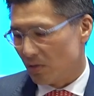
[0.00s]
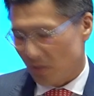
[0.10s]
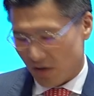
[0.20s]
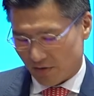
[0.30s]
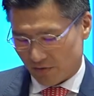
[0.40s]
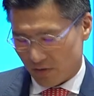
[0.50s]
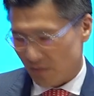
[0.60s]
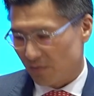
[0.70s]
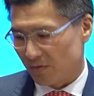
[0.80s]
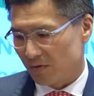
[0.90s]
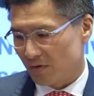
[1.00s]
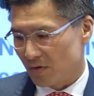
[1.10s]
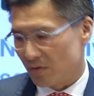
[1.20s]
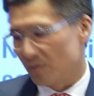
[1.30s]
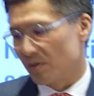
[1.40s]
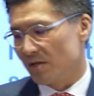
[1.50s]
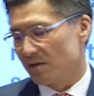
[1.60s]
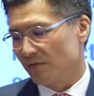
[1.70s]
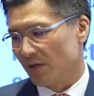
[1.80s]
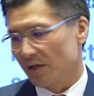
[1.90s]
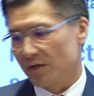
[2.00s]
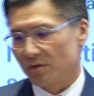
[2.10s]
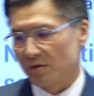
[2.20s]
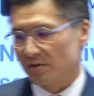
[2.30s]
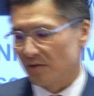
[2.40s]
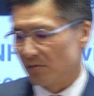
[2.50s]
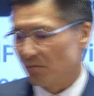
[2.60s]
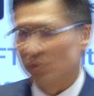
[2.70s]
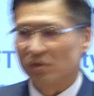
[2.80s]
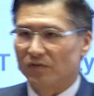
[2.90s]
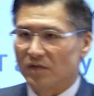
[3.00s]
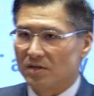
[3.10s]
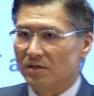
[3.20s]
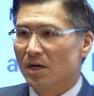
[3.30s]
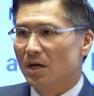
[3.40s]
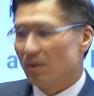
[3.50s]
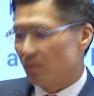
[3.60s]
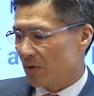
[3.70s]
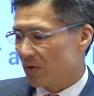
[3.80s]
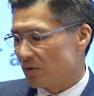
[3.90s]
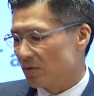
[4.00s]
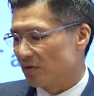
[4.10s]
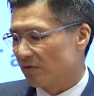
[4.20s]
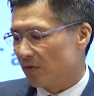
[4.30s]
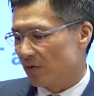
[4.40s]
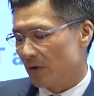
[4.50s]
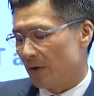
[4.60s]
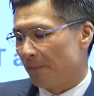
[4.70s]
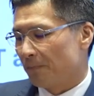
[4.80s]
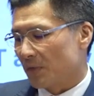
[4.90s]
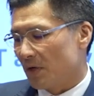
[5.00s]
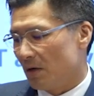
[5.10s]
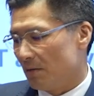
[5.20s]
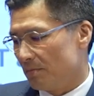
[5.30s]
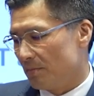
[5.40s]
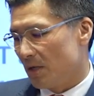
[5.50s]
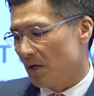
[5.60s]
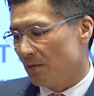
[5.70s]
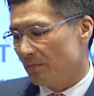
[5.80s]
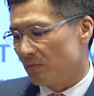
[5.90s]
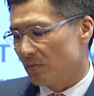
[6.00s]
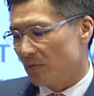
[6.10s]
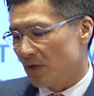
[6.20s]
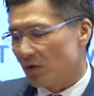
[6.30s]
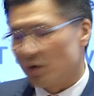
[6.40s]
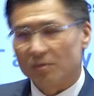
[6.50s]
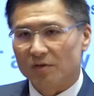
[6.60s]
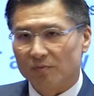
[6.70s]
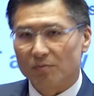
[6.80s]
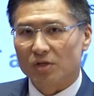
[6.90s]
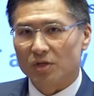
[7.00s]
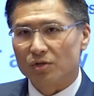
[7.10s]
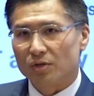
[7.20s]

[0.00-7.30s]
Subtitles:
have crazy valuations, and most of these were used for, in terms of digital